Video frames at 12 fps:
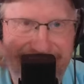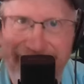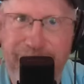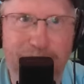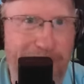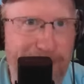
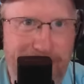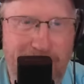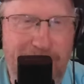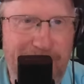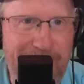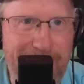This is what I'm
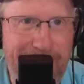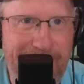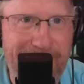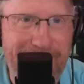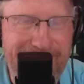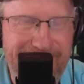talking
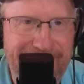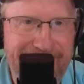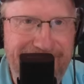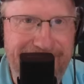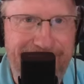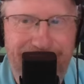about.
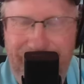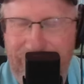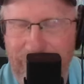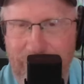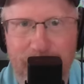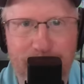It's
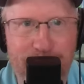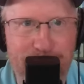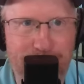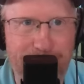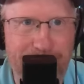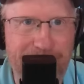two
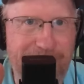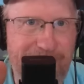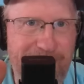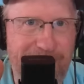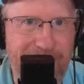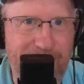really
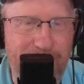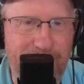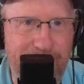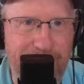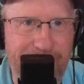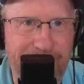good
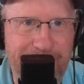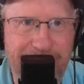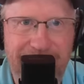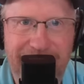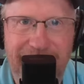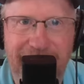schools
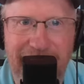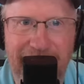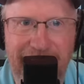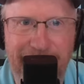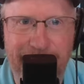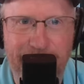
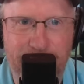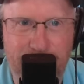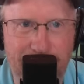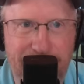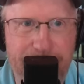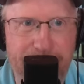with
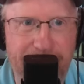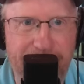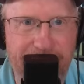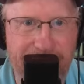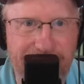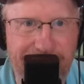great
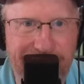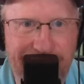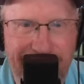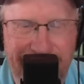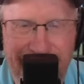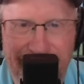players.
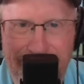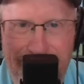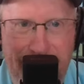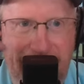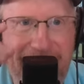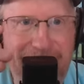
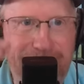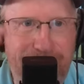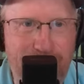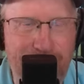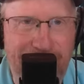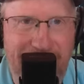Back and
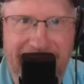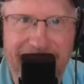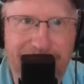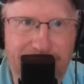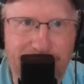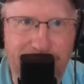forth,
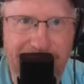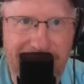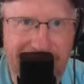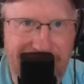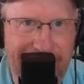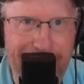high-scoring
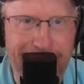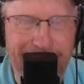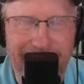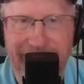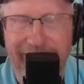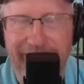game.
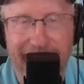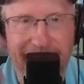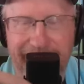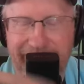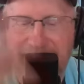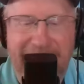
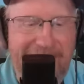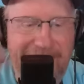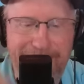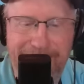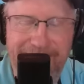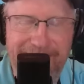You
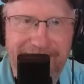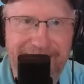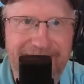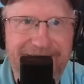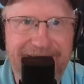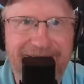got me.
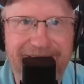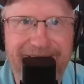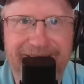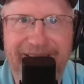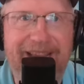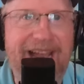
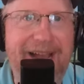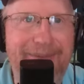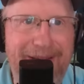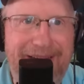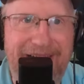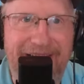You
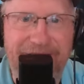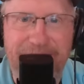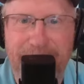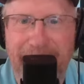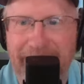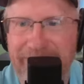got me,
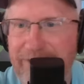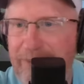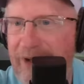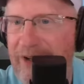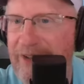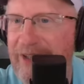college
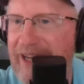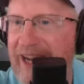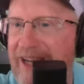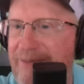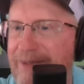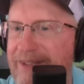basketball. You
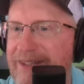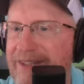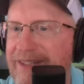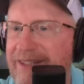got me.